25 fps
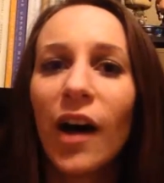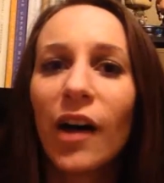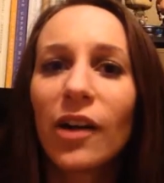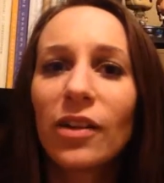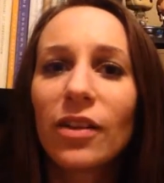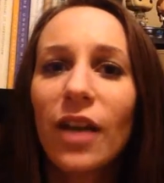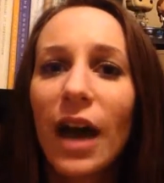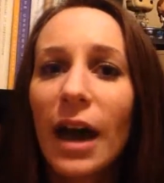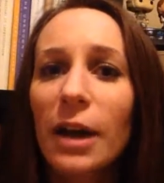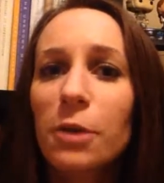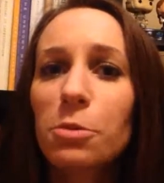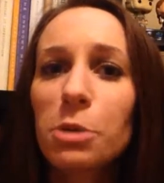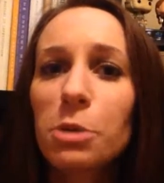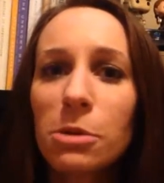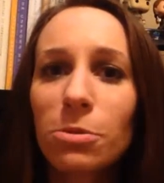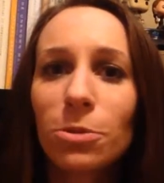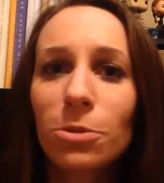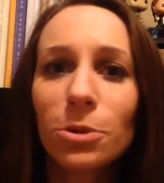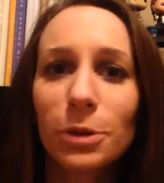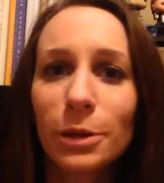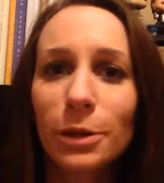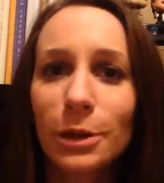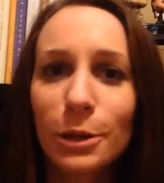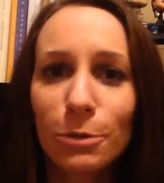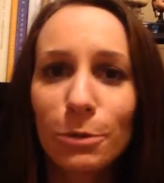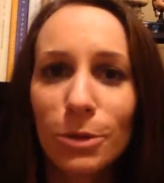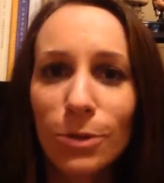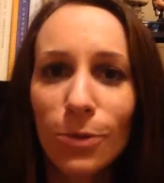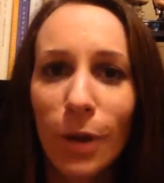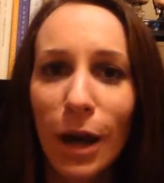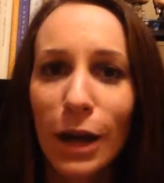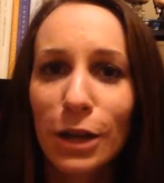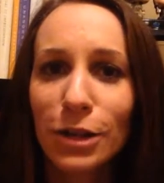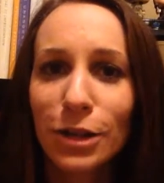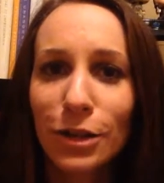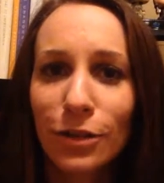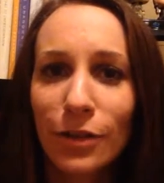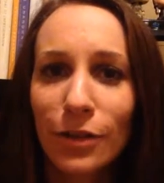a lot of people are going to be
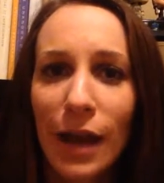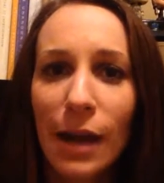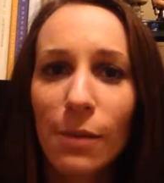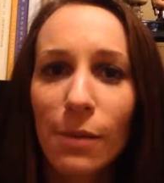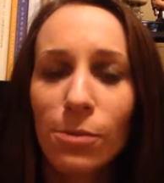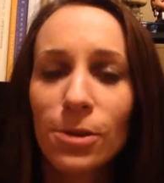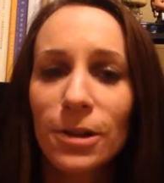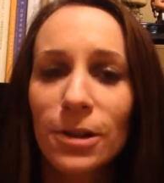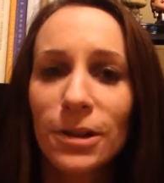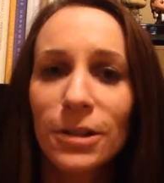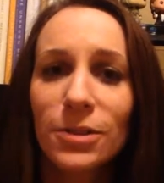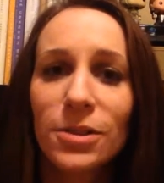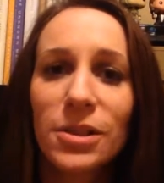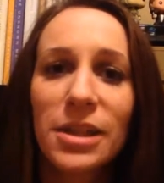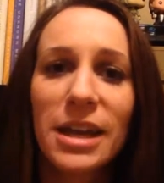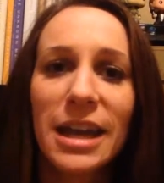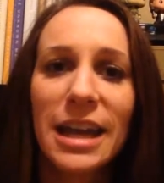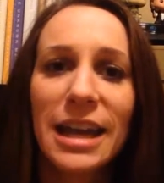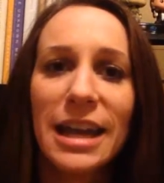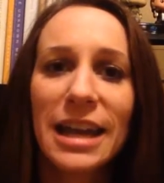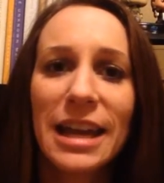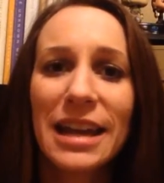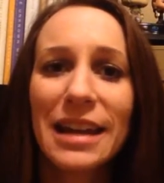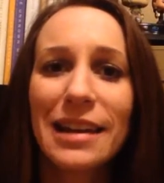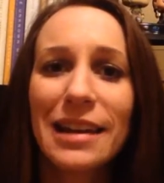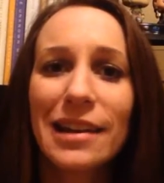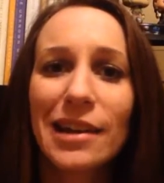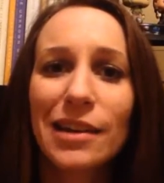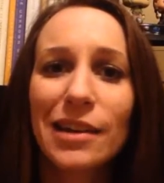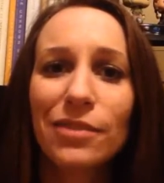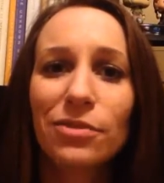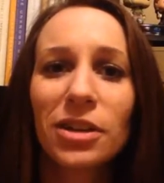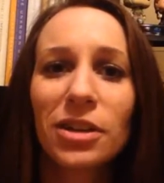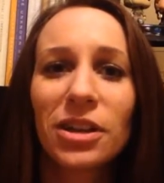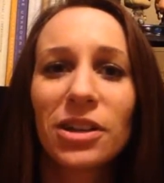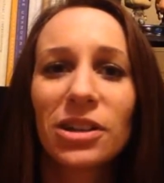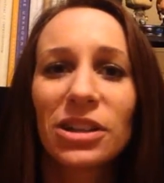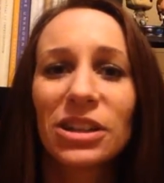watching Labyrinth, and I
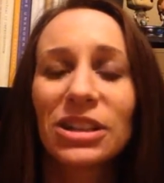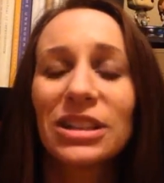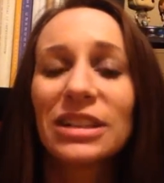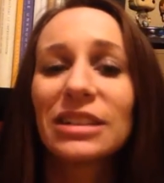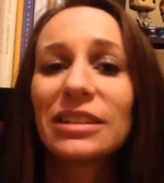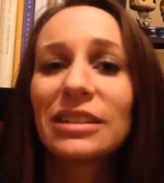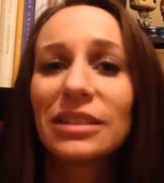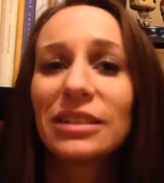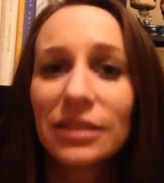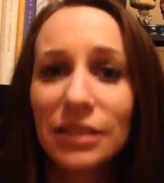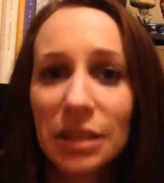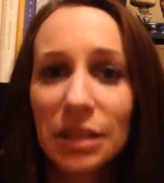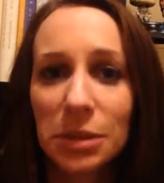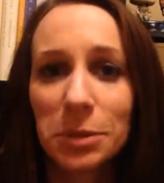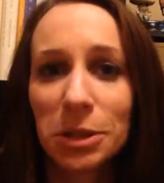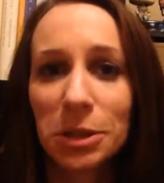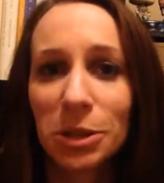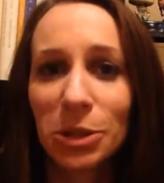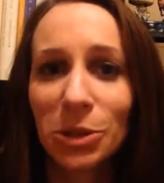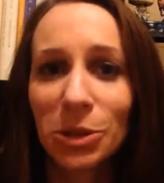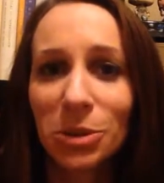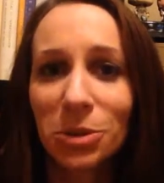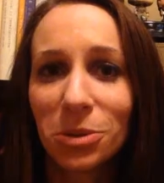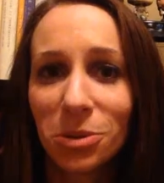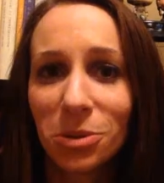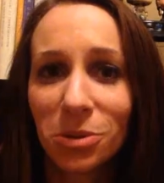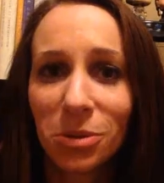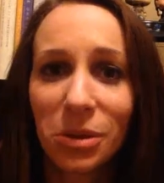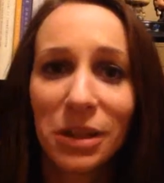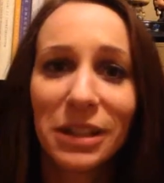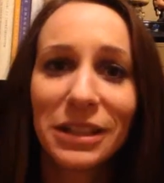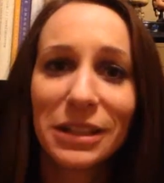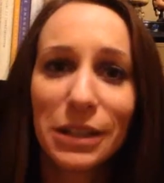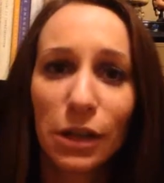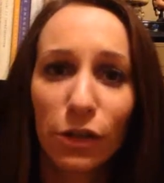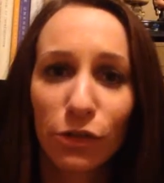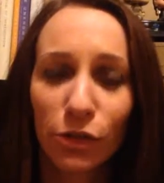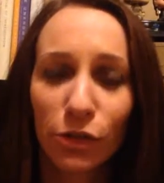figured let me do
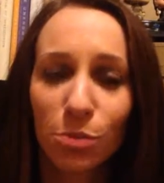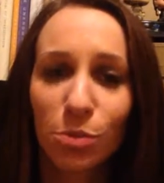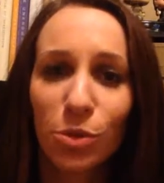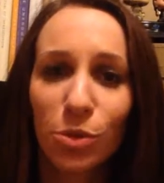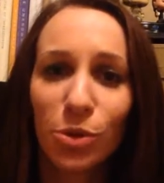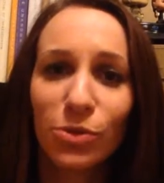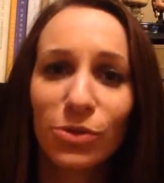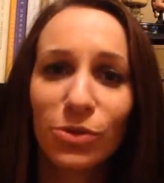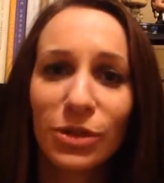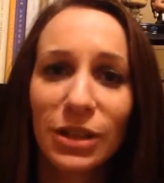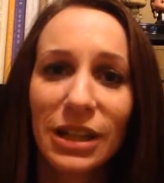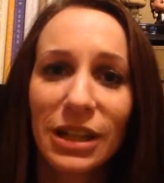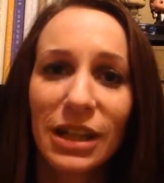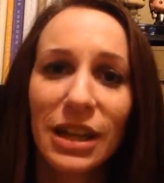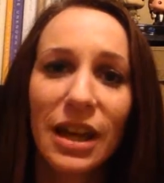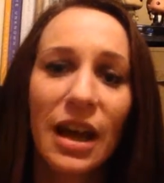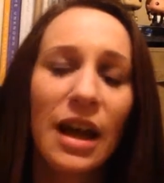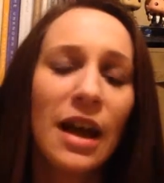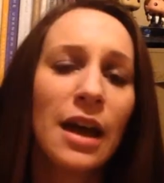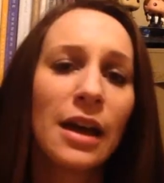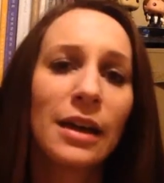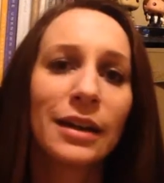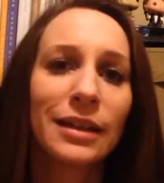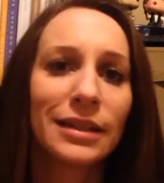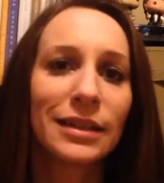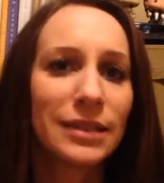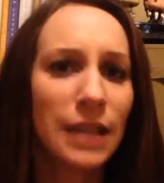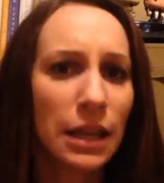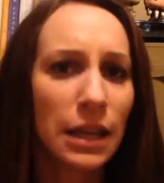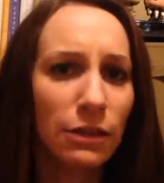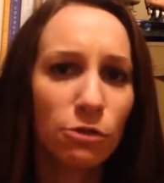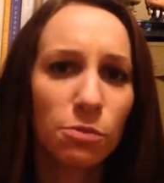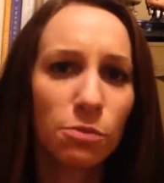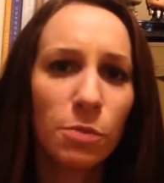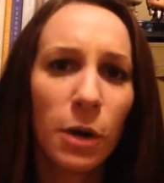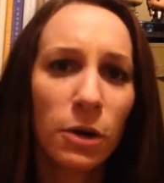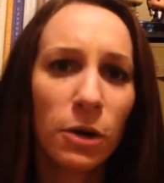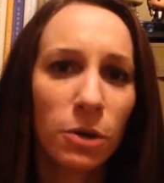a different movie because
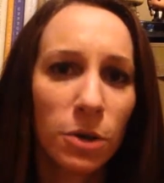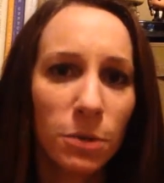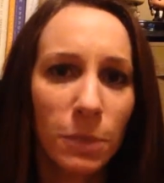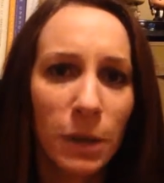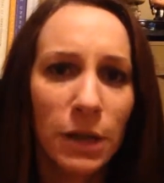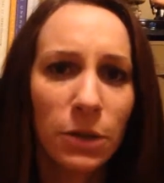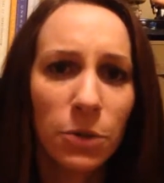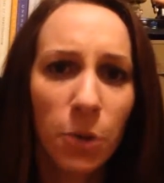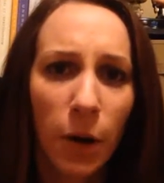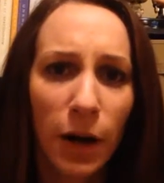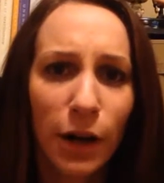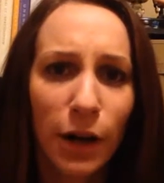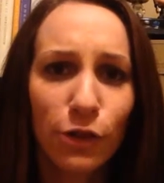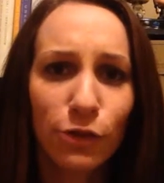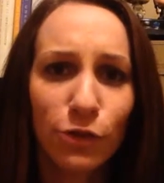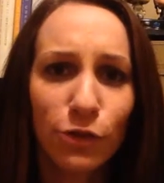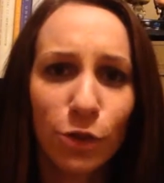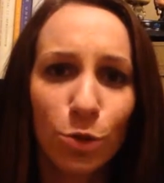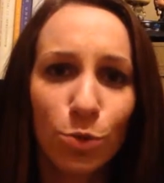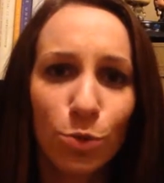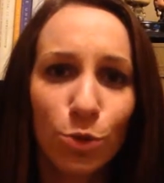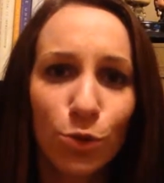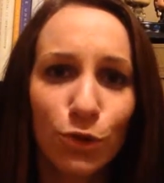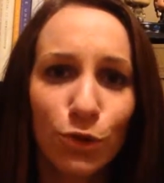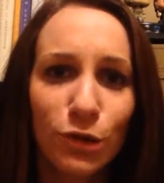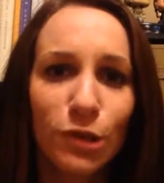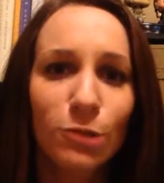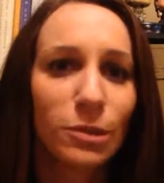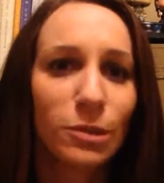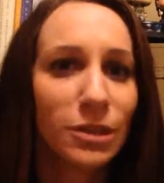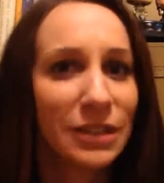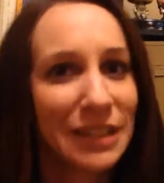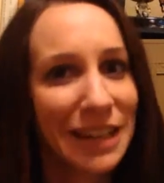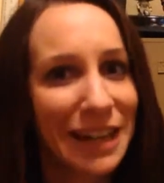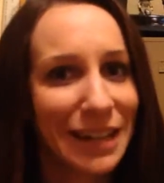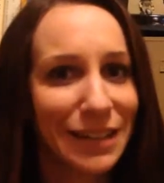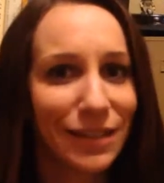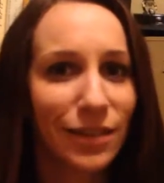David Bowie made quite a few movies
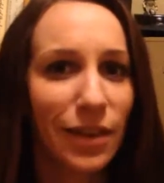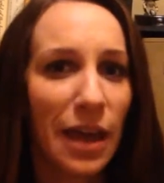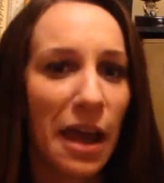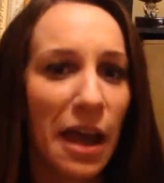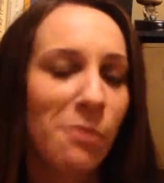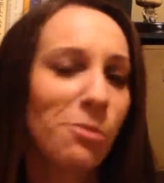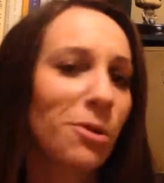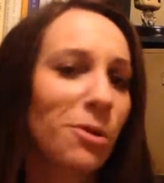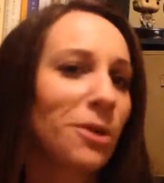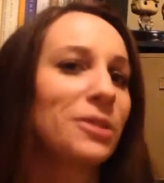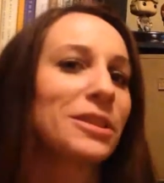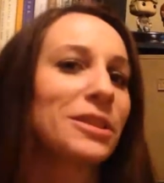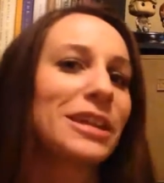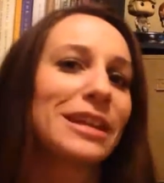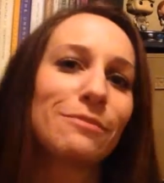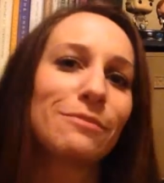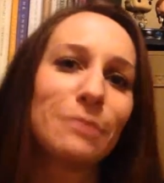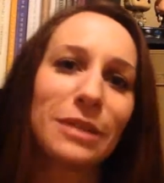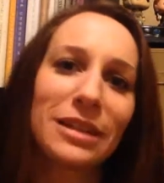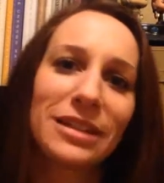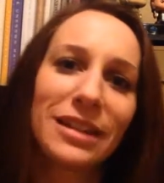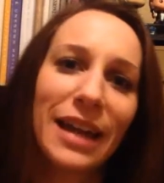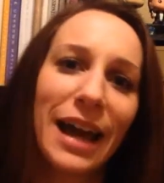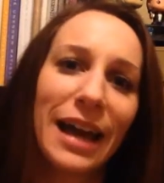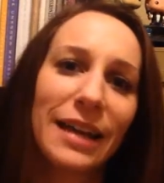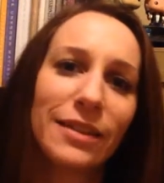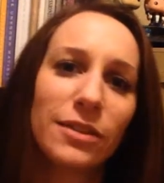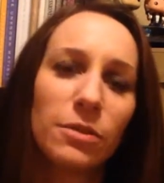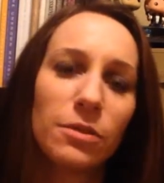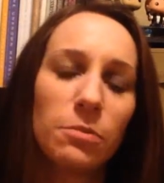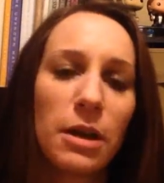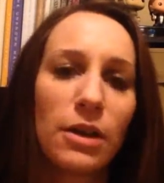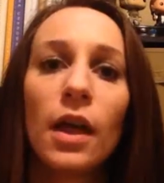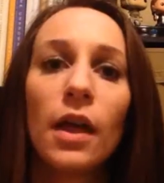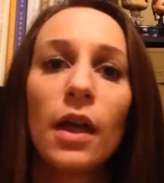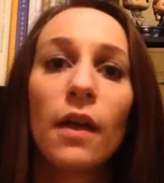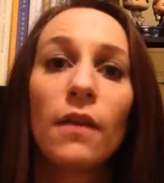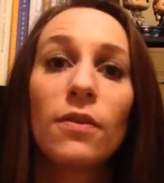besides Labyrinth and besides The
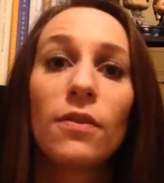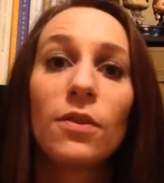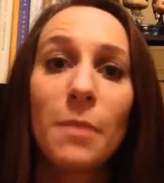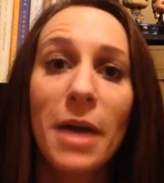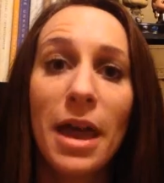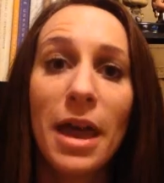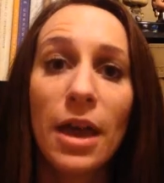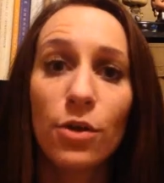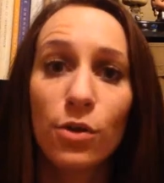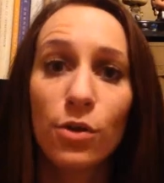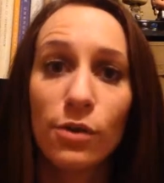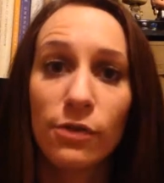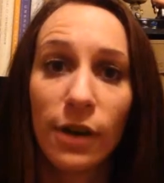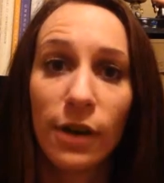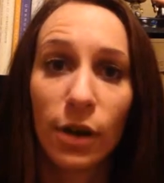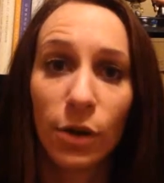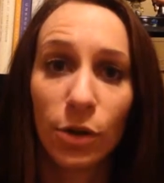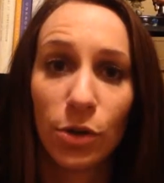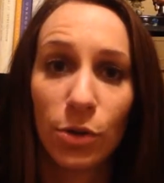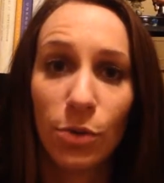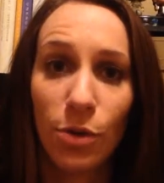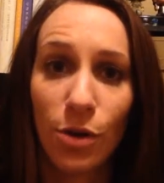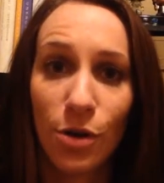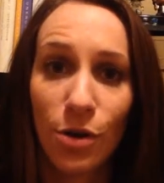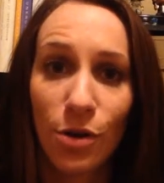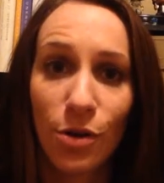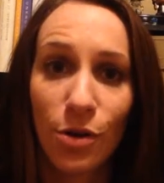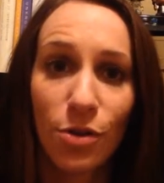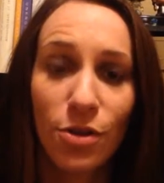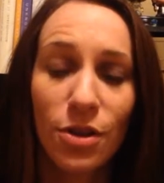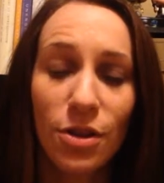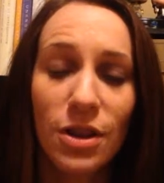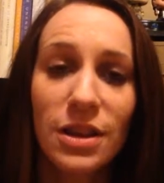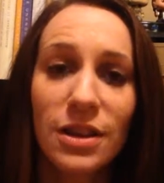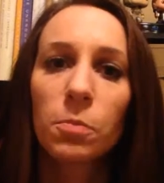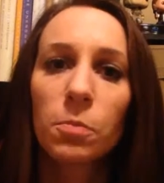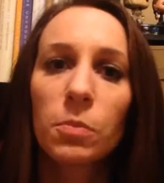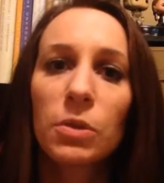Man, the man Who Fell to Earth.